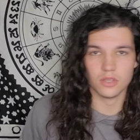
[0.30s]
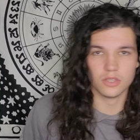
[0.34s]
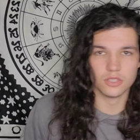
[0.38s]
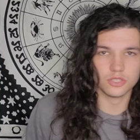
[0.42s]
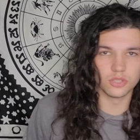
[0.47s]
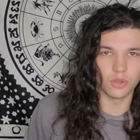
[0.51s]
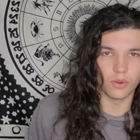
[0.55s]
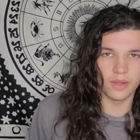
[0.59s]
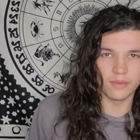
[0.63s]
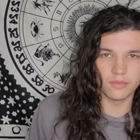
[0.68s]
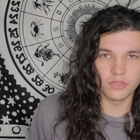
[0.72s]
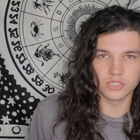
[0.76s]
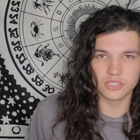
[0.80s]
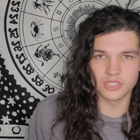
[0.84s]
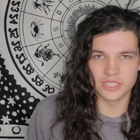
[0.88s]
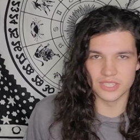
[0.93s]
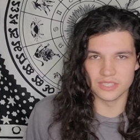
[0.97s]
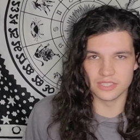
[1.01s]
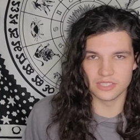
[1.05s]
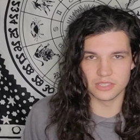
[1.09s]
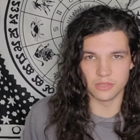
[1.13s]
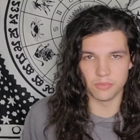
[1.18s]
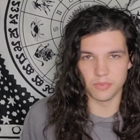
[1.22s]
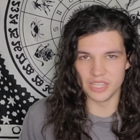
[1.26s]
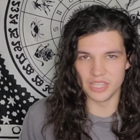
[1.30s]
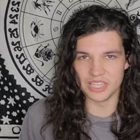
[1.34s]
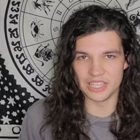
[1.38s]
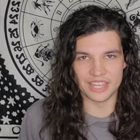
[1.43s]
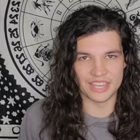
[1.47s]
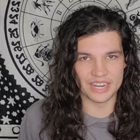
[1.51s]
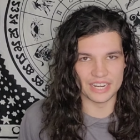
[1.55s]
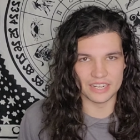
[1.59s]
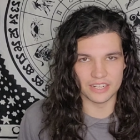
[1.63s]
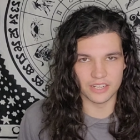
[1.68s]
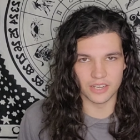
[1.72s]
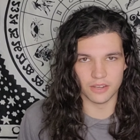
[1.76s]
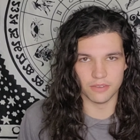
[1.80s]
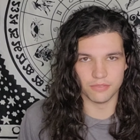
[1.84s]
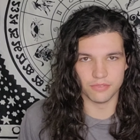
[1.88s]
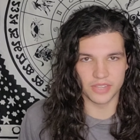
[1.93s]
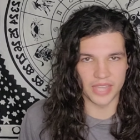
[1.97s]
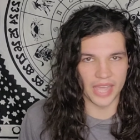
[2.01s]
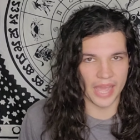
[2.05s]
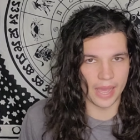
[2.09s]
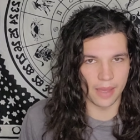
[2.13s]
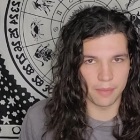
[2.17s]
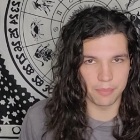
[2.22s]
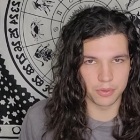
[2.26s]
So, ever since the beginning of
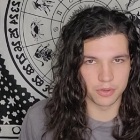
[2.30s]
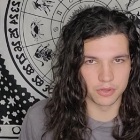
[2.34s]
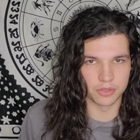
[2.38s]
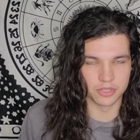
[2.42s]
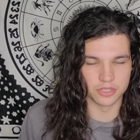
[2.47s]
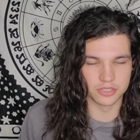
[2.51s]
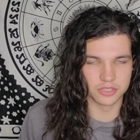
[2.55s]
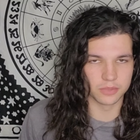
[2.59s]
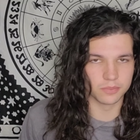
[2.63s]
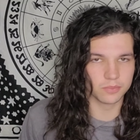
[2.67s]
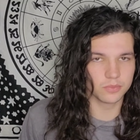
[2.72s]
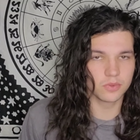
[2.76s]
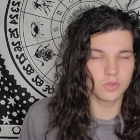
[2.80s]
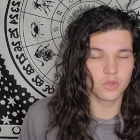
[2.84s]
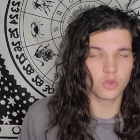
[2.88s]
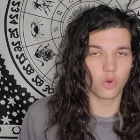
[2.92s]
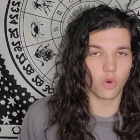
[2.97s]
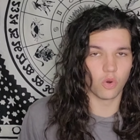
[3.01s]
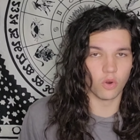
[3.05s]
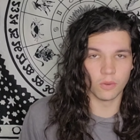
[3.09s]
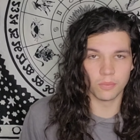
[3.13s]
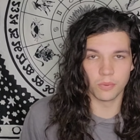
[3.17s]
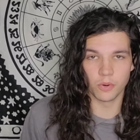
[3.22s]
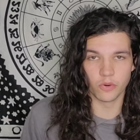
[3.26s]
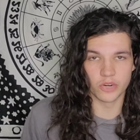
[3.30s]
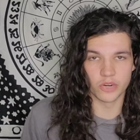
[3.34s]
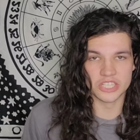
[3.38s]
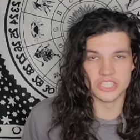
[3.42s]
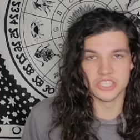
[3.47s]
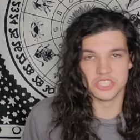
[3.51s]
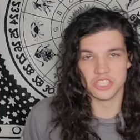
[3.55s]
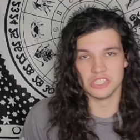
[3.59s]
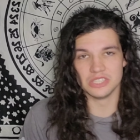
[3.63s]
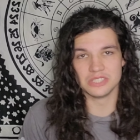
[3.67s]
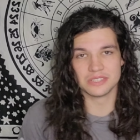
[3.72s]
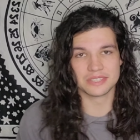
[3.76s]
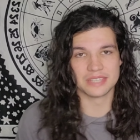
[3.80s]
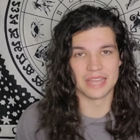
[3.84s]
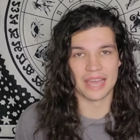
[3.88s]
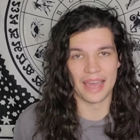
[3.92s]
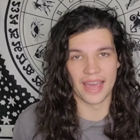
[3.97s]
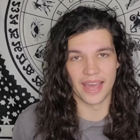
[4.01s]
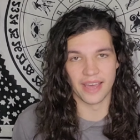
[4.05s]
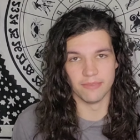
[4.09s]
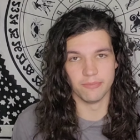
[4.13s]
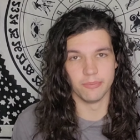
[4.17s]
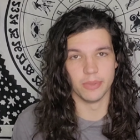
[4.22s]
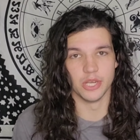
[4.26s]
capitalism, corporations
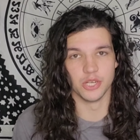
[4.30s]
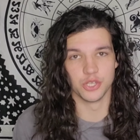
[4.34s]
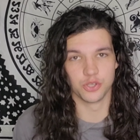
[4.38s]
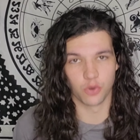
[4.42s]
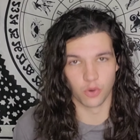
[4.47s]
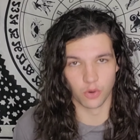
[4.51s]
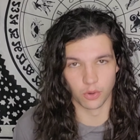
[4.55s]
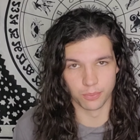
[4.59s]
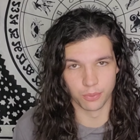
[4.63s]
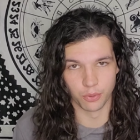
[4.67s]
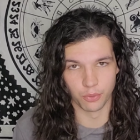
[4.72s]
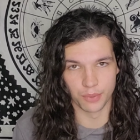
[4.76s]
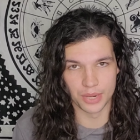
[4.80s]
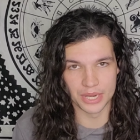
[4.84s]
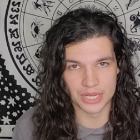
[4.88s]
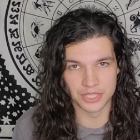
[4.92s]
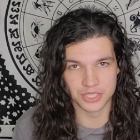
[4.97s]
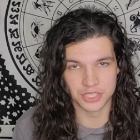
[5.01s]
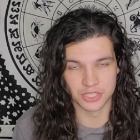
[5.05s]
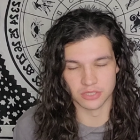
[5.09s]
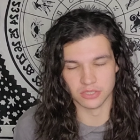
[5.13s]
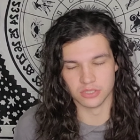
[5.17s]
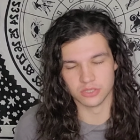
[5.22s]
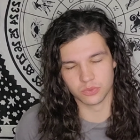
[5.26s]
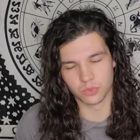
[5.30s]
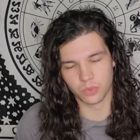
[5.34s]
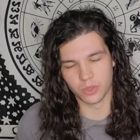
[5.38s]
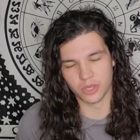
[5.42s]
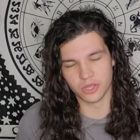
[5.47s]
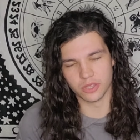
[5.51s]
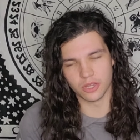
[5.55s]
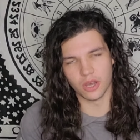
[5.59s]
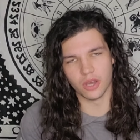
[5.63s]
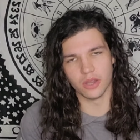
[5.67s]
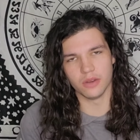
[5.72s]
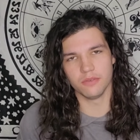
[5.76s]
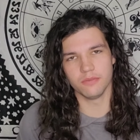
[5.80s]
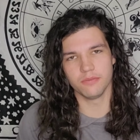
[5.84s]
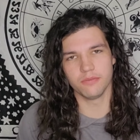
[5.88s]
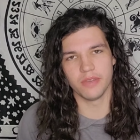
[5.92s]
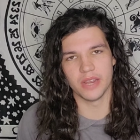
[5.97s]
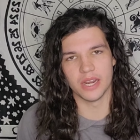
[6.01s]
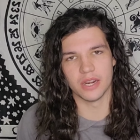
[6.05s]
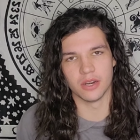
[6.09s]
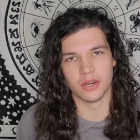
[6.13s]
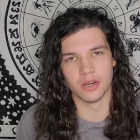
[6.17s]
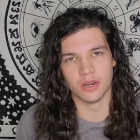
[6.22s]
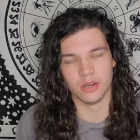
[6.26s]
have been corporations with
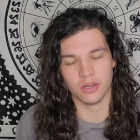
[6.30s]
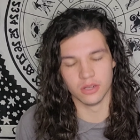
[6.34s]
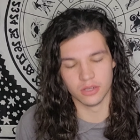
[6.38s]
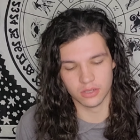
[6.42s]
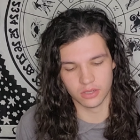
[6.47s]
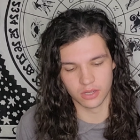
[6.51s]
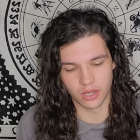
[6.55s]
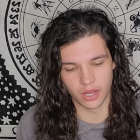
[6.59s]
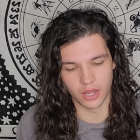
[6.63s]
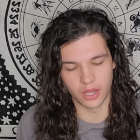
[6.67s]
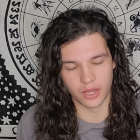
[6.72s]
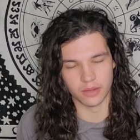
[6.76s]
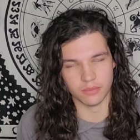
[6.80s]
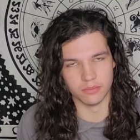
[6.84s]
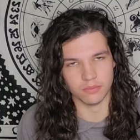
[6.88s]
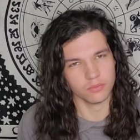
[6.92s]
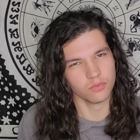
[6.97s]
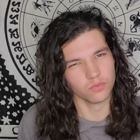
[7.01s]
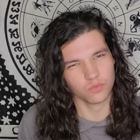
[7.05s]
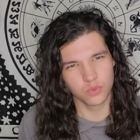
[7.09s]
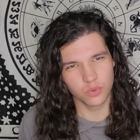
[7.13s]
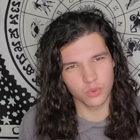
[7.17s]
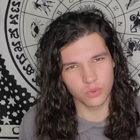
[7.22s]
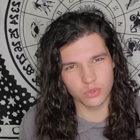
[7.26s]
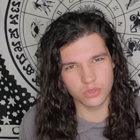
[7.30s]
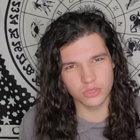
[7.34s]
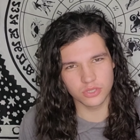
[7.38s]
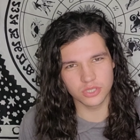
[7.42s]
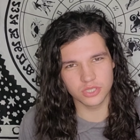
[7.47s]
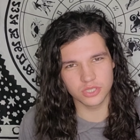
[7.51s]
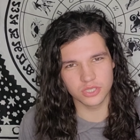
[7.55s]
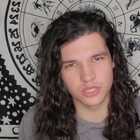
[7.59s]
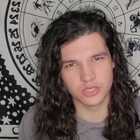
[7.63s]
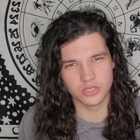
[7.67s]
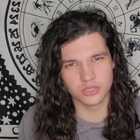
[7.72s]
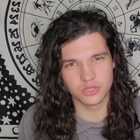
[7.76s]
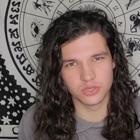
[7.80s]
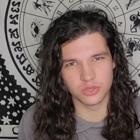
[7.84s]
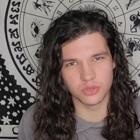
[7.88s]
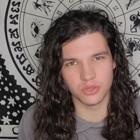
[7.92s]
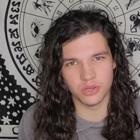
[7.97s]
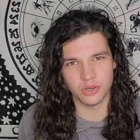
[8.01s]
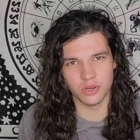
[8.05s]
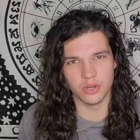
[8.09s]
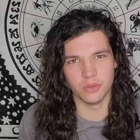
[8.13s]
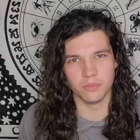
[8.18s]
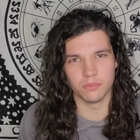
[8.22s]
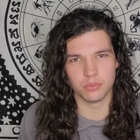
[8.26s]
unfair um, rules to
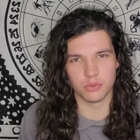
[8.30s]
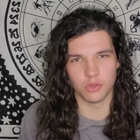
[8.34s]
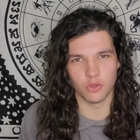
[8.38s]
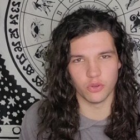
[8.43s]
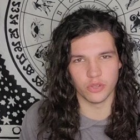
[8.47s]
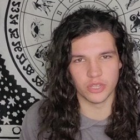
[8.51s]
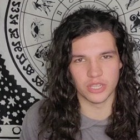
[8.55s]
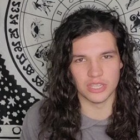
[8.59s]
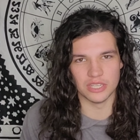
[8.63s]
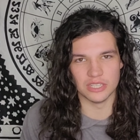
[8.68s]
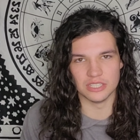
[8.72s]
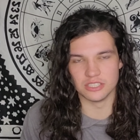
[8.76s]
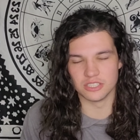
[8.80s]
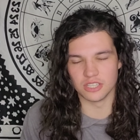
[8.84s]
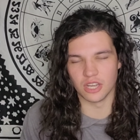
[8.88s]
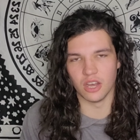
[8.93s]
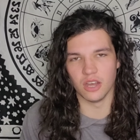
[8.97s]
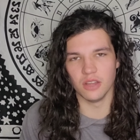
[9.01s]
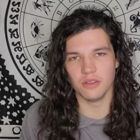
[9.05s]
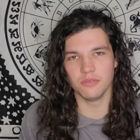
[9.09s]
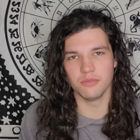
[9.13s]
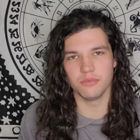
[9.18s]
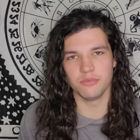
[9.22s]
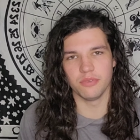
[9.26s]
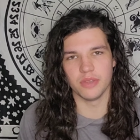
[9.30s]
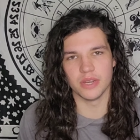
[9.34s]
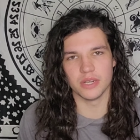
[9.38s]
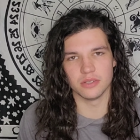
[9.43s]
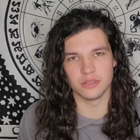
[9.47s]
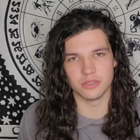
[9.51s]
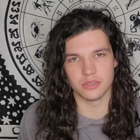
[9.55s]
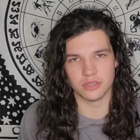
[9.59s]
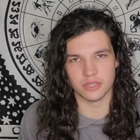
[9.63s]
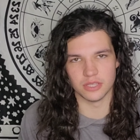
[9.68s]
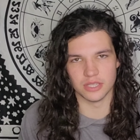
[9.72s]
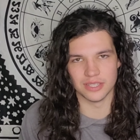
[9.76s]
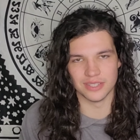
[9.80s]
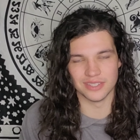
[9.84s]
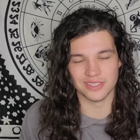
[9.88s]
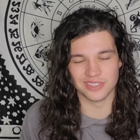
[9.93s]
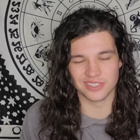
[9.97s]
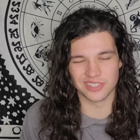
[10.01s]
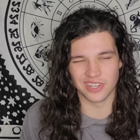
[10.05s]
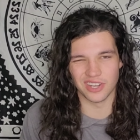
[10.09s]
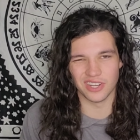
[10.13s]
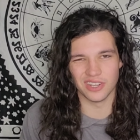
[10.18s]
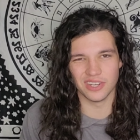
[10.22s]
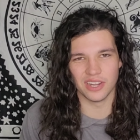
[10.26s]
their employees, unfair
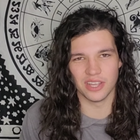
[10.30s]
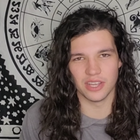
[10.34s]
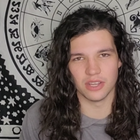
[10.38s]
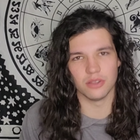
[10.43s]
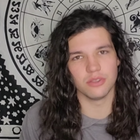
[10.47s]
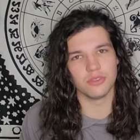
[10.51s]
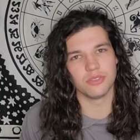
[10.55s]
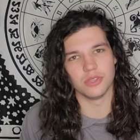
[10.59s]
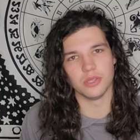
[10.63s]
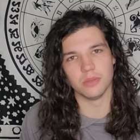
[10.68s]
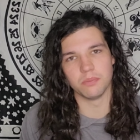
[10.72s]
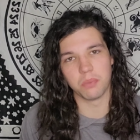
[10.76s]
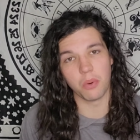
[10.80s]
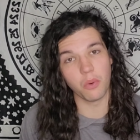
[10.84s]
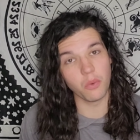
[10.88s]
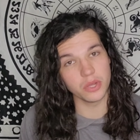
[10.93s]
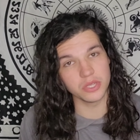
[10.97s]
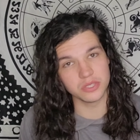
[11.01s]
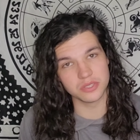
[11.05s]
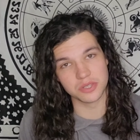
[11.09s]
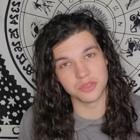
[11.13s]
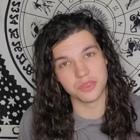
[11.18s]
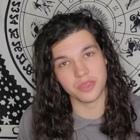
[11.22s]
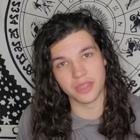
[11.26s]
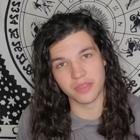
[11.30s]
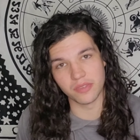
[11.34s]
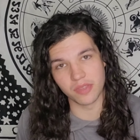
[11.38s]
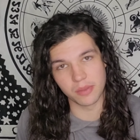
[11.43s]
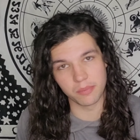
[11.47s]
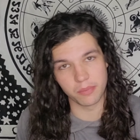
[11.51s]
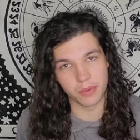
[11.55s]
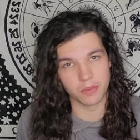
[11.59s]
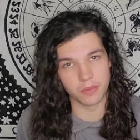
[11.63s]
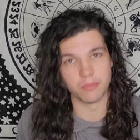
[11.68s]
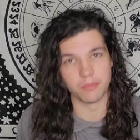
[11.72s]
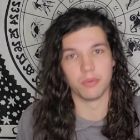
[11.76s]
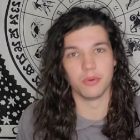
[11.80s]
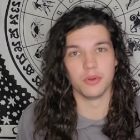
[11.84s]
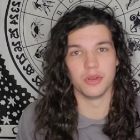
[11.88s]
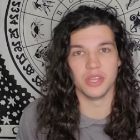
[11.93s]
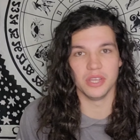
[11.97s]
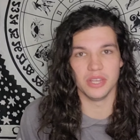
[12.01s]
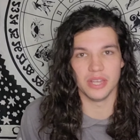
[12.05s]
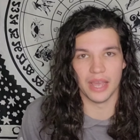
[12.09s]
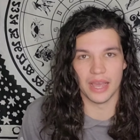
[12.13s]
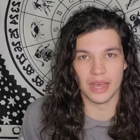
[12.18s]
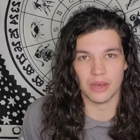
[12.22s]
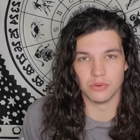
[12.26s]
things, unhealthy poison that they've been
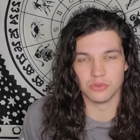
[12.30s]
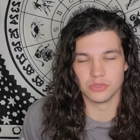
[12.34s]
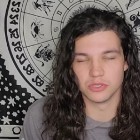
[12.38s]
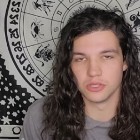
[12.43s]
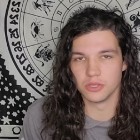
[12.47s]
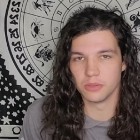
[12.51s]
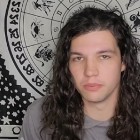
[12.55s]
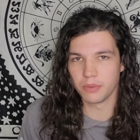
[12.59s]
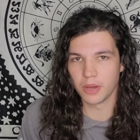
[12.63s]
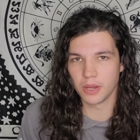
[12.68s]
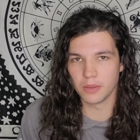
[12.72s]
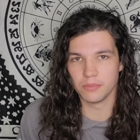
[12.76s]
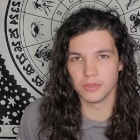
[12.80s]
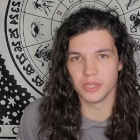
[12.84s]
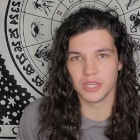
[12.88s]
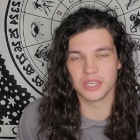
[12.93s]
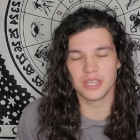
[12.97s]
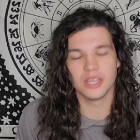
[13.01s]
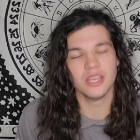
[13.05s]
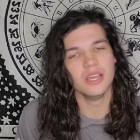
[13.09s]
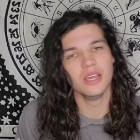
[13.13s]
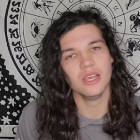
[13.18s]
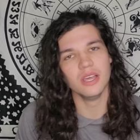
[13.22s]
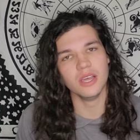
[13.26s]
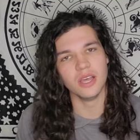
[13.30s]
putting out to the public,